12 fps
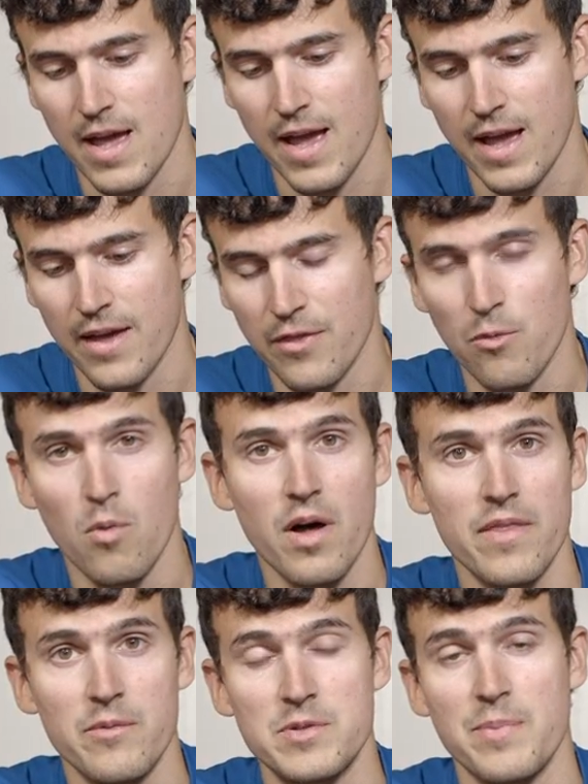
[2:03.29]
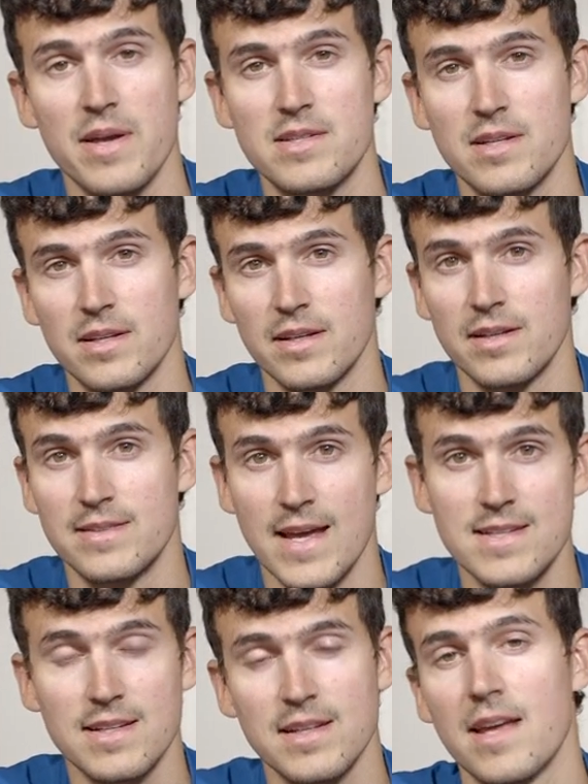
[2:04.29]
and the one that was basically
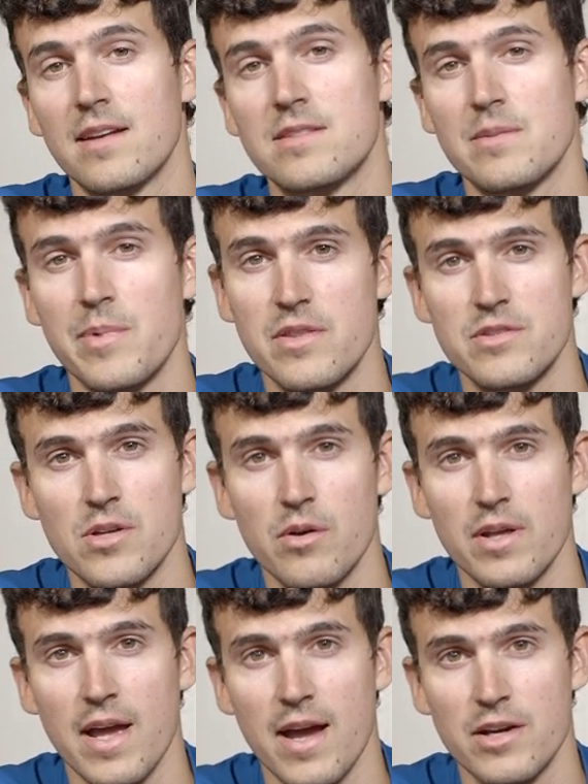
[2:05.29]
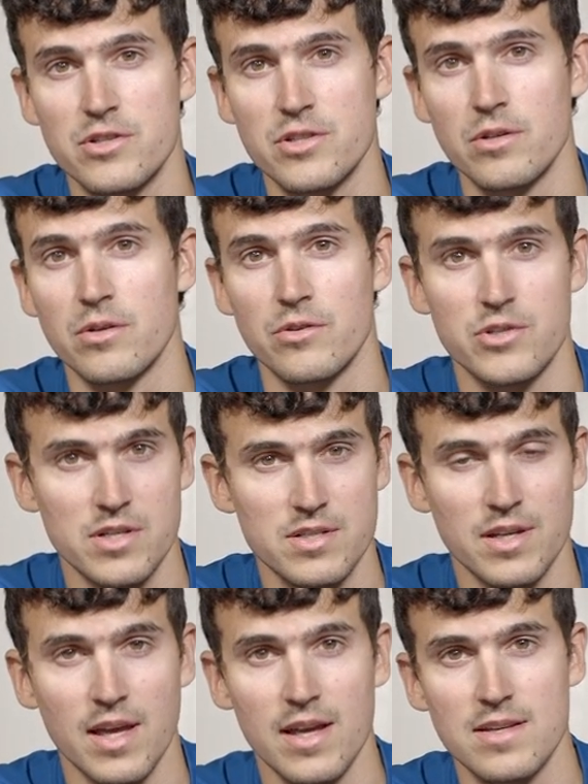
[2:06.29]
designated to be the Zodiac shooter, just
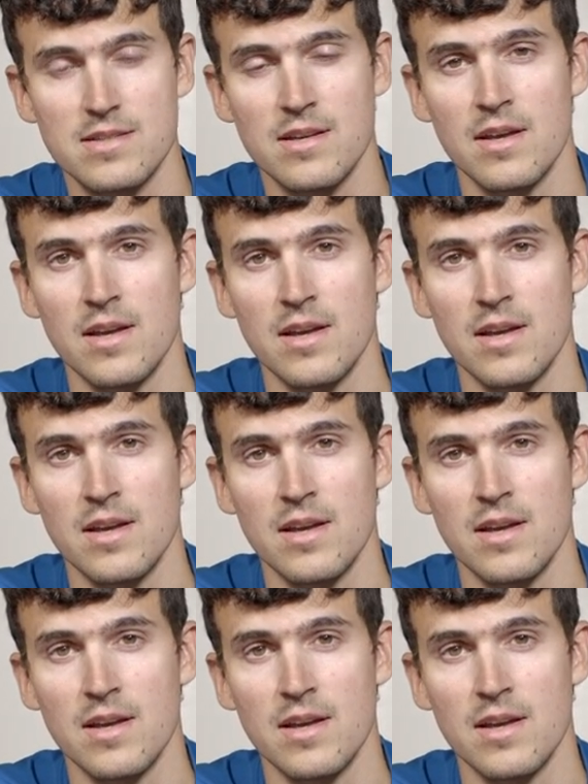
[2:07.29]
in case